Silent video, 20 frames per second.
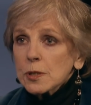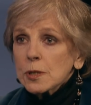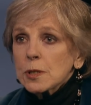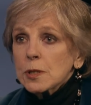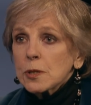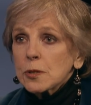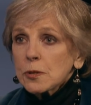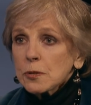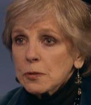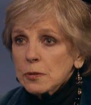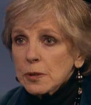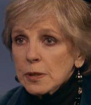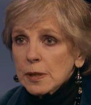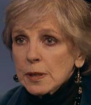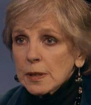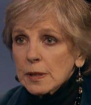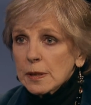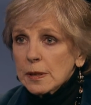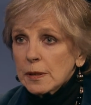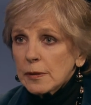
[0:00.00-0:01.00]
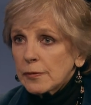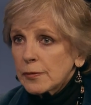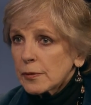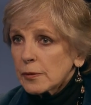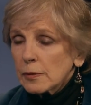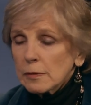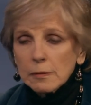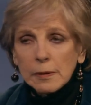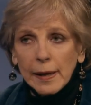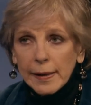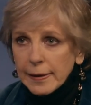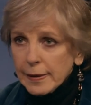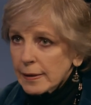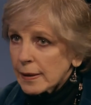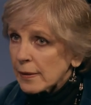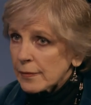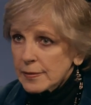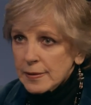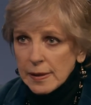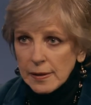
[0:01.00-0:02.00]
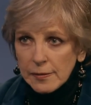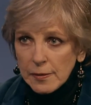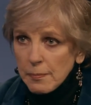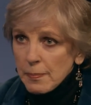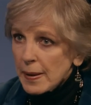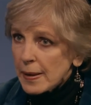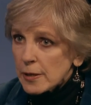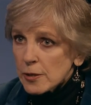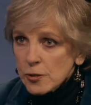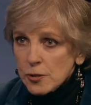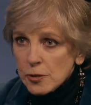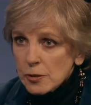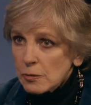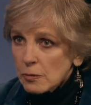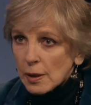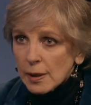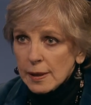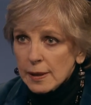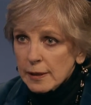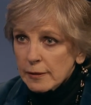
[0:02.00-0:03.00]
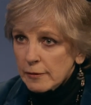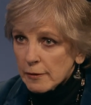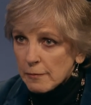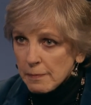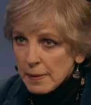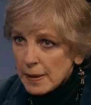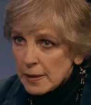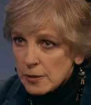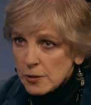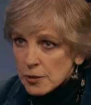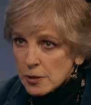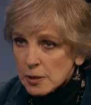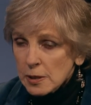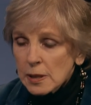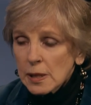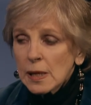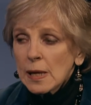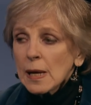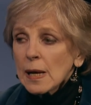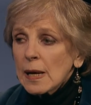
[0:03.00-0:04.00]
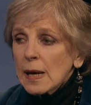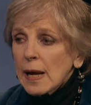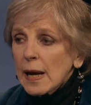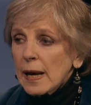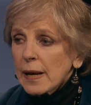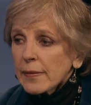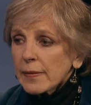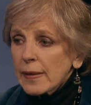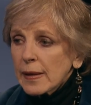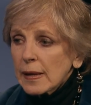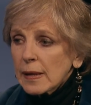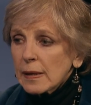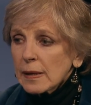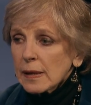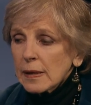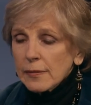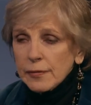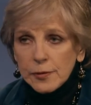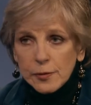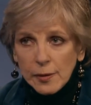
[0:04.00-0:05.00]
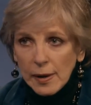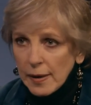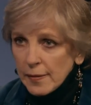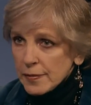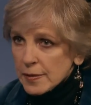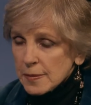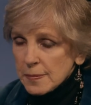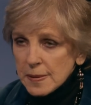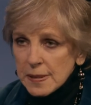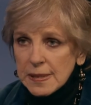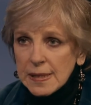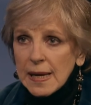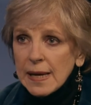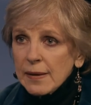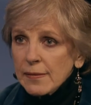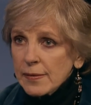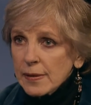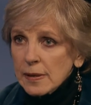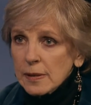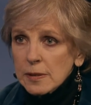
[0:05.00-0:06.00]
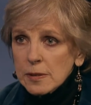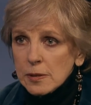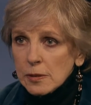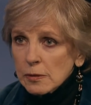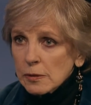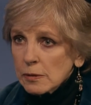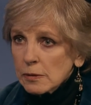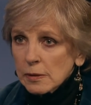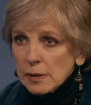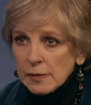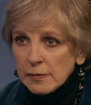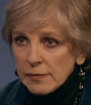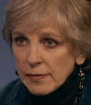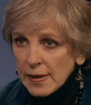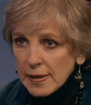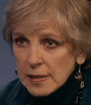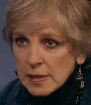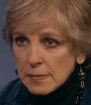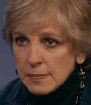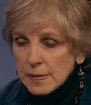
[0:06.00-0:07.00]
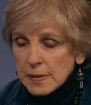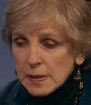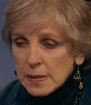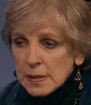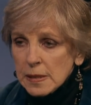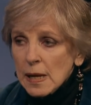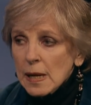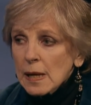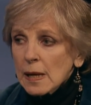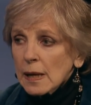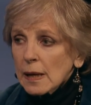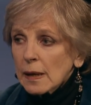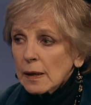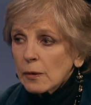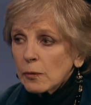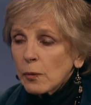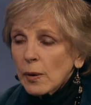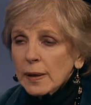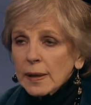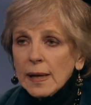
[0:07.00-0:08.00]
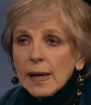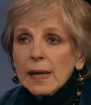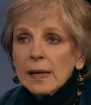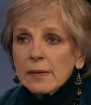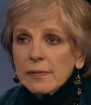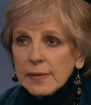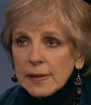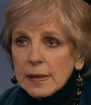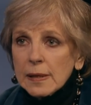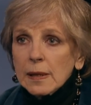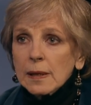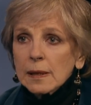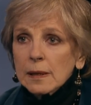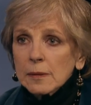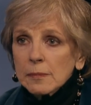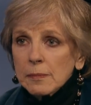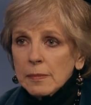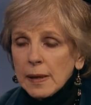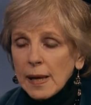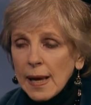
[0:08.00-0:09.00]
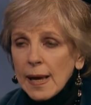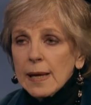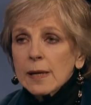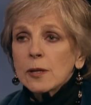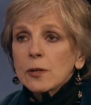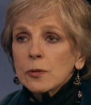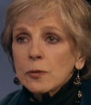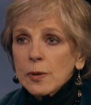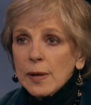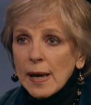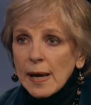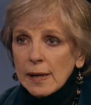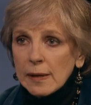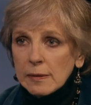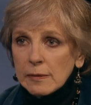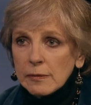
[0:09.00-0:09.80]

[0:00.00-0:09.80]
Security, if you're lucky enough to have a pension, what kind of a pension, and then if you have some savings or investments, uh, what kind of income can you get